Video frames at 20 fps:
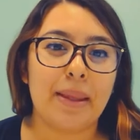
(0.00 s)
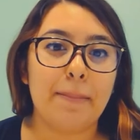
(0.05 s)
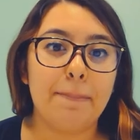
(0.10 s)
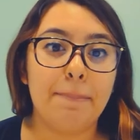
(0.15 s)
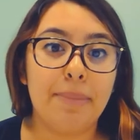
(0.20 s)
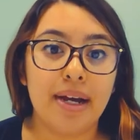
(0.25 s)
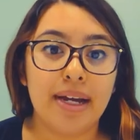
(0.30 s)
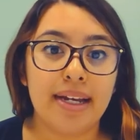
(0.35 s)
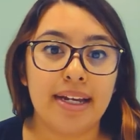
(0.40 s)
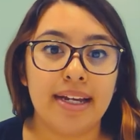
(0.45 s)

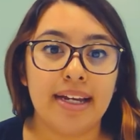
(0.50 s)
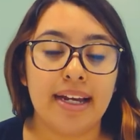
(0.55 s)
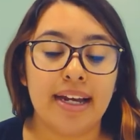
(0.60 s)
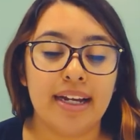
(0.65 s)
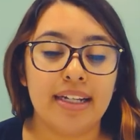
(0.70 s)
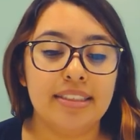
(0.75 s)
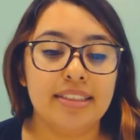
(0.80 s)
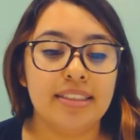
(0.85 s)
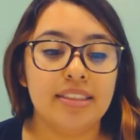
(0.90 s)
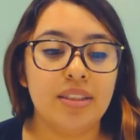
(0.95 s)
But
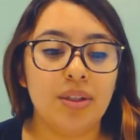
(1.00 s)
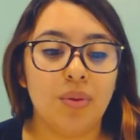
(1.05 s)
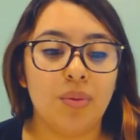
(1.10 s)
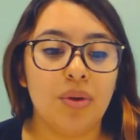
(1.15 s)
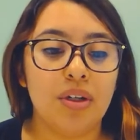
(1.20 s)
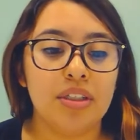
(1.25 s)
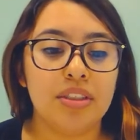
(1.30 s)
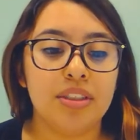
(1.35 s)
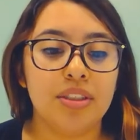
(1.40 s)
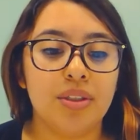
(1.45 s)
I still
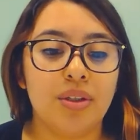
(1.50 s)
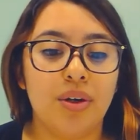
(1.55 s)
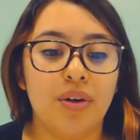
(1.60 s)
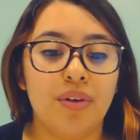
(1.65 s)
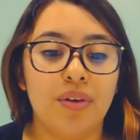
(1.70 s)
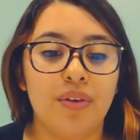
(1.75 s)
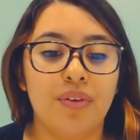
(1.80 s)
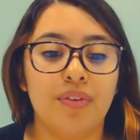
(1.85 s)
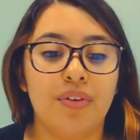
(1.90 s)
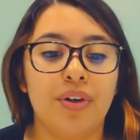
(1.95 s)
want to
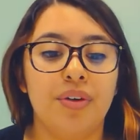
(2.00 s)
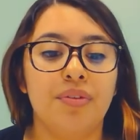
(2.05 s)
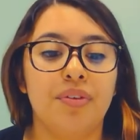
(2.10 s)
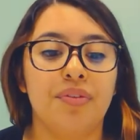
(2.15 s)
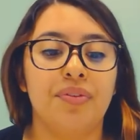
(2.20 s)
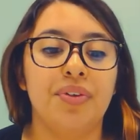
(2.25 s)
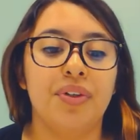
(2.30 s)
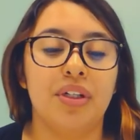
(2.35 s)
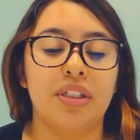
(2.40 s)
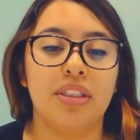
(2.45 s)
go over and
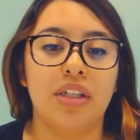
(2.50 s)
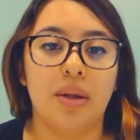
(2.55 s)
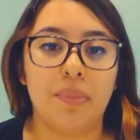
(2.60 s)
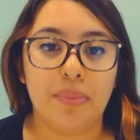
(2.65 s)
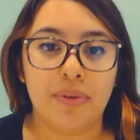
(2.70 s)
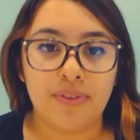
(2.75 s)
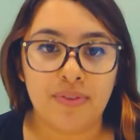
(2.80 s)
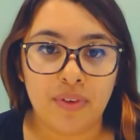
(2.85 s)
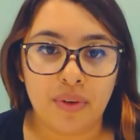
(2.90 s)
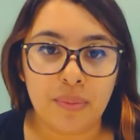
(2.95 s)
review our top
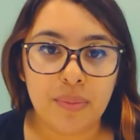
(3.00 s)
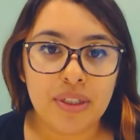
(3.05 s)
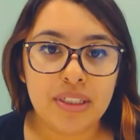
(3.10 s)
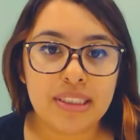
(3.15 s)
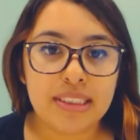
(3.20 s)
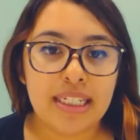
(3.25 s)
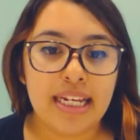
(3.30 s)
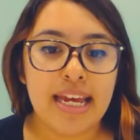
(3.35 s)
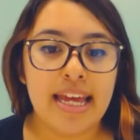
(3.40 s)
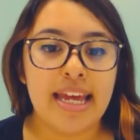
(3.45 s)

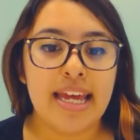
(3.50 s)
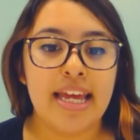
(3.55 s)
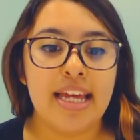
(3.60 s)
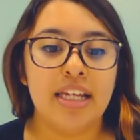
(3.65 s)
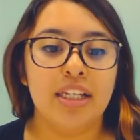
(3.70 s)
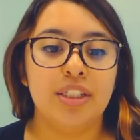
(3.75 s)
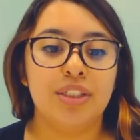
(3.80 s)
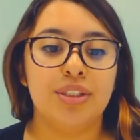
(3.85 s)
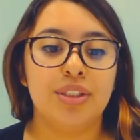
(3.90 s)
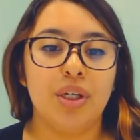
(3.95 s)
performers.
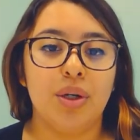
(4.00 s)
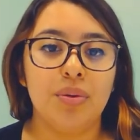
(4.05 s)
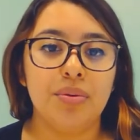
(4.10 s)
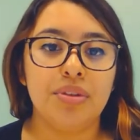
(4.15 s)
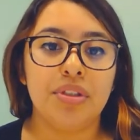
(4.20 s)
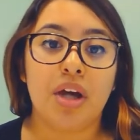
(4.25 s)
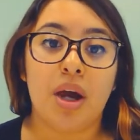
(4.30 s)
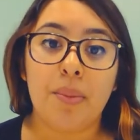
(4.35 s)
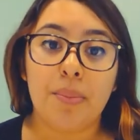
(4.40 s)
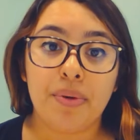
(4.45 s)
So
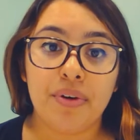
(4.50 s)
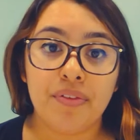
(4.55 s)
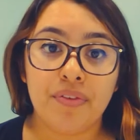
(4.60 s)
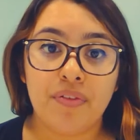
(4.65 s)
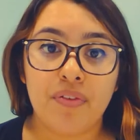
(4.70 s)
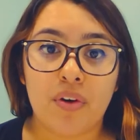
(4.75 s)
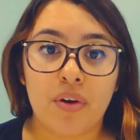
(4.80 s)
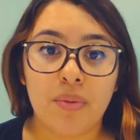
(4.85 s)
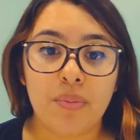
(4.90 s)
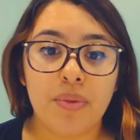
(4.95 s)
top
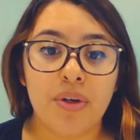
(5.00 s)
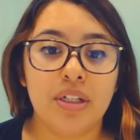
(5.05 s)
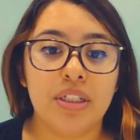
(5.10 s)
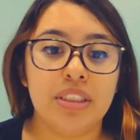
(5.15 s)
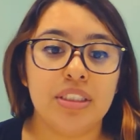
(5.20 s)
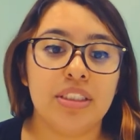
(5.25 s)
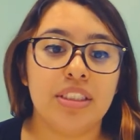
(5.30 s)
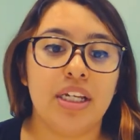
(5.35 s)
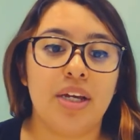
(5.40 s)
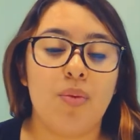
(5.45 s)

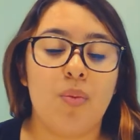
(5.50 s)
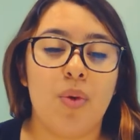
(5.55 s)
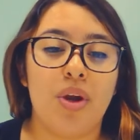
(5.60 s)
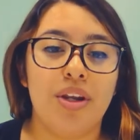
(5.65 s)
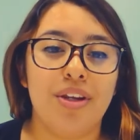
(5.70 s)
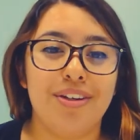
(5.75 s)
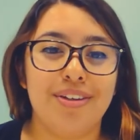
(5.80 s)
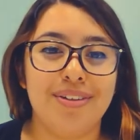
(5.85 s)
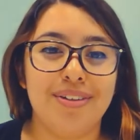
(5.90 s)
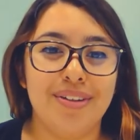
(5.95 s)
performers,
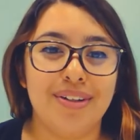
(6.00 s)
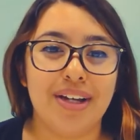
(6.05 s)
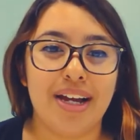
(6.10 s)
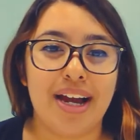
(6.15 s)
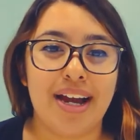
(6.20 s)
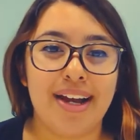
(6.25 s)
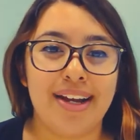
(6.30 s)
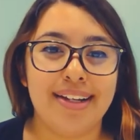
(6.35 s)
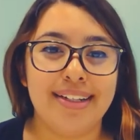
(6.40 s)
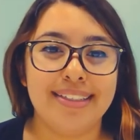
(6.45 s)
when you
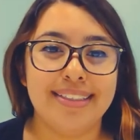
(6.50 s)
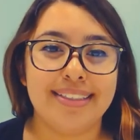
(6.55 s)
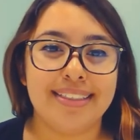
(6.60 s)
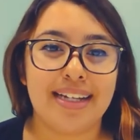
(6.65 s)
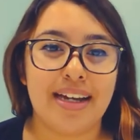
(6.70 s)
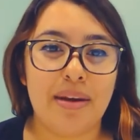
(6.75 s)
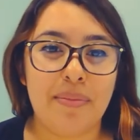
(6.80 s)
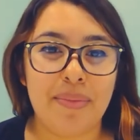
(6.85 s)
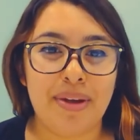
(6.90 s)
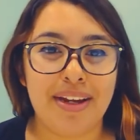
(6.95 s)
guys
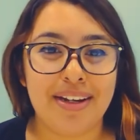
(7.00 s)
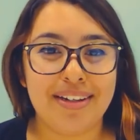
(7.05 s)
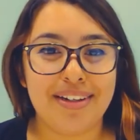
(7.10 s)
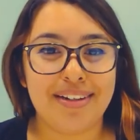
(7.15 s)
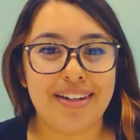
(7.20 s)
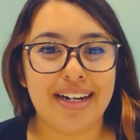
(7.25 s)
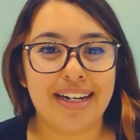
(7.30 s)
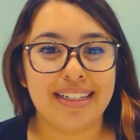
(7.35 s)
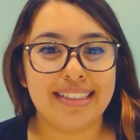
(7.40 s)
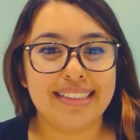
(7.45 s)
come in
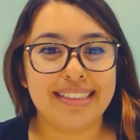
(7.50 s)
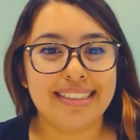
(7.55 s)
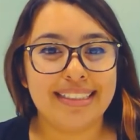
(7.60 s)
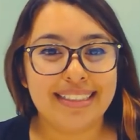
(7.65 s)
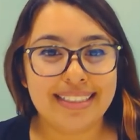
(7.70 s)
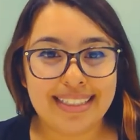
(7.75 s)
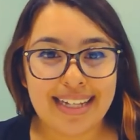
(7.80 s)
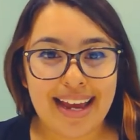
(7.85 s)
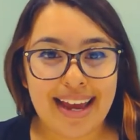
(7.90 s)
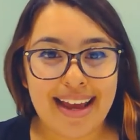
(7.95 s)
your next
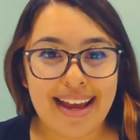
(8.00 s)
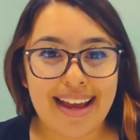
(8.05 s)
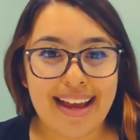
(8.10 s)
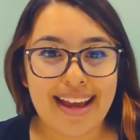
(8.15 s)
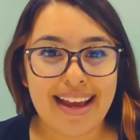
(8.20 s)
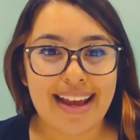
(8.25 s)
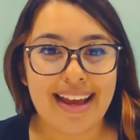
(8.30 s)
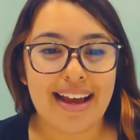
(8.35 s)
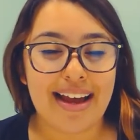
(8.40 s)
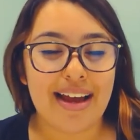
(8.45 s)

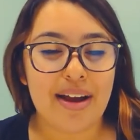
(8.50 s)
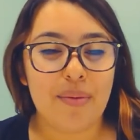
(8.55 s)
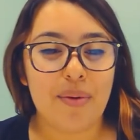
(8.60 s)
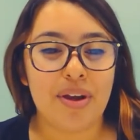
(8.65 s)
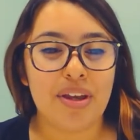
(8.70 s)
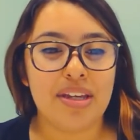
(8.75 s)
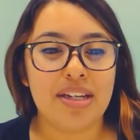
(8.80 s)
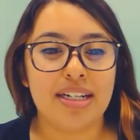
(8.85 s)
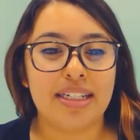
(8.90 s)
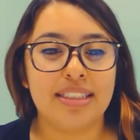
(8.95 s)
day, I
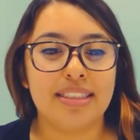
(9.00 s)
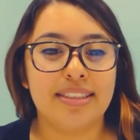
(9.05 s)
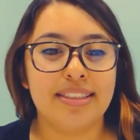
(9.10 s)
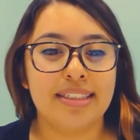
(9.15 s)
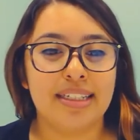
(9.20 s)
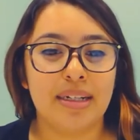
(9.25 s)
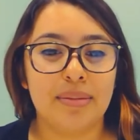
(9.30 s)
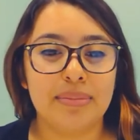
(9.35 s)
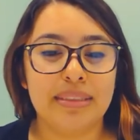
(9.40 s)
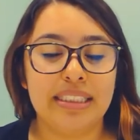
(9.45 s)
want you guys
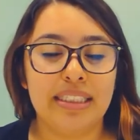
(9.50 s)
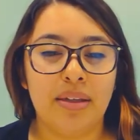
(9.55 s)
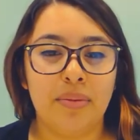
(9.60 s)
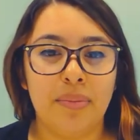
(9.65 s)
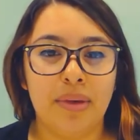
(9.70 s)
to come see